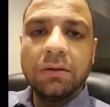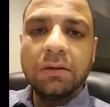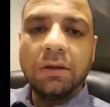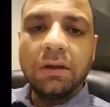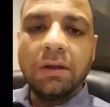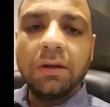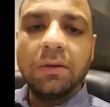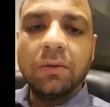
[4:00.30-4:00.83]

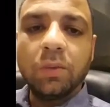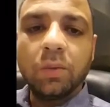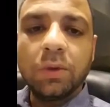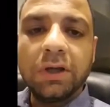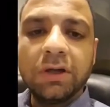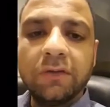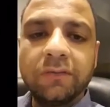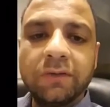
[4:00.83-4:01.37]

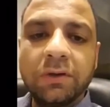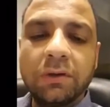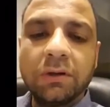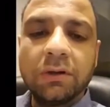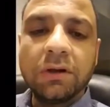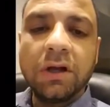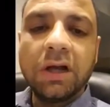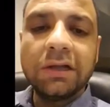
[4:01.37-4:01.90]
One of
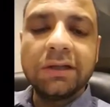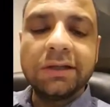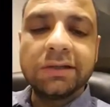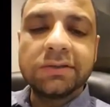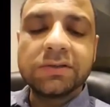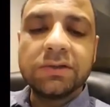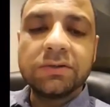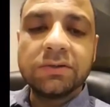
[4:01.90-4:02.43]
your
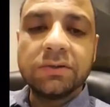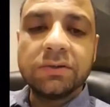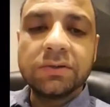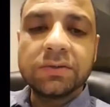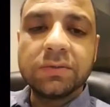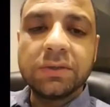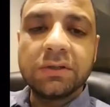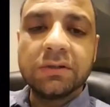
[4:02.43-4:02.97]
colleagues
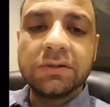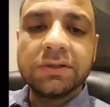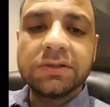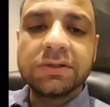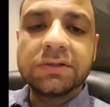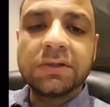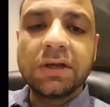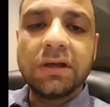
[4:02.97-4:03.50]
introduced me to
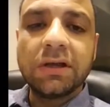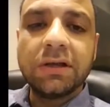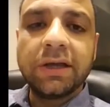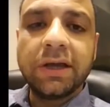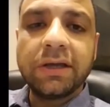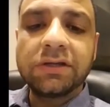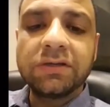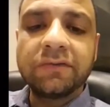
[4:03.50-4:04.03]
this
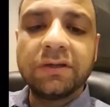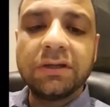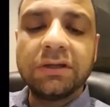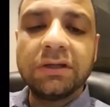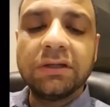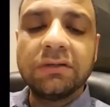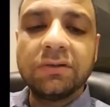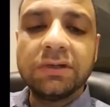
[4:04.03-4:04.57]

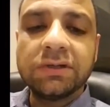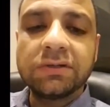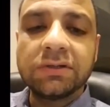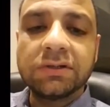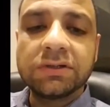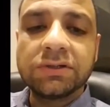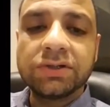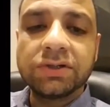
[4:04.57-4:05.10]
NIH-funded
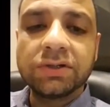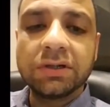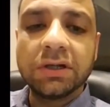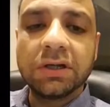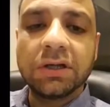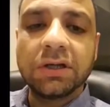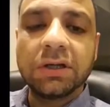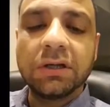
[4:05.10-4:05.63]
research
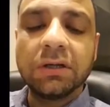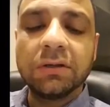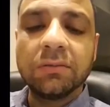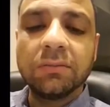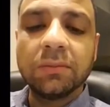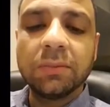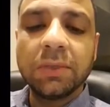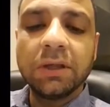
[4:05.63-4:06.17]

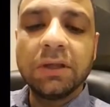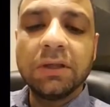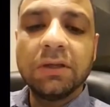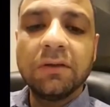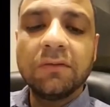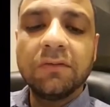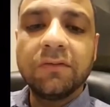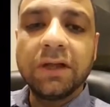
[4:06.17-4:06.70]

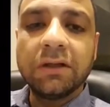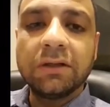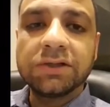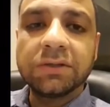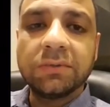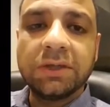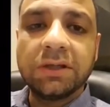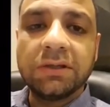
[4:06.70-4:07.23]

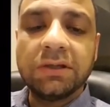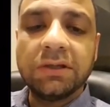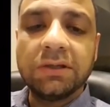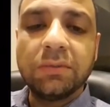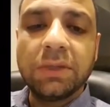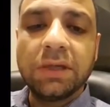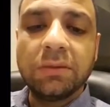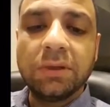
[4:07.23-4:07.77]
fellowship that he
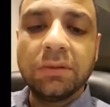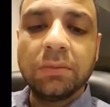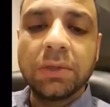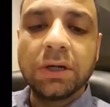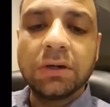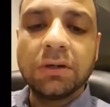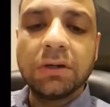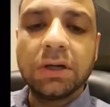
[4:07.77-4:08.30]
may
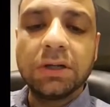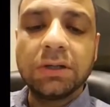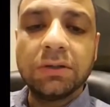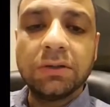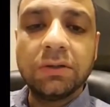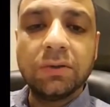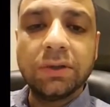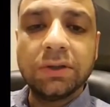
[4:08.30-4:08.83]
embark
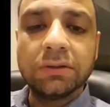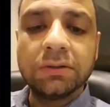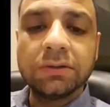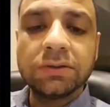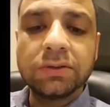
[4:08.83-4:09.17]
on doing.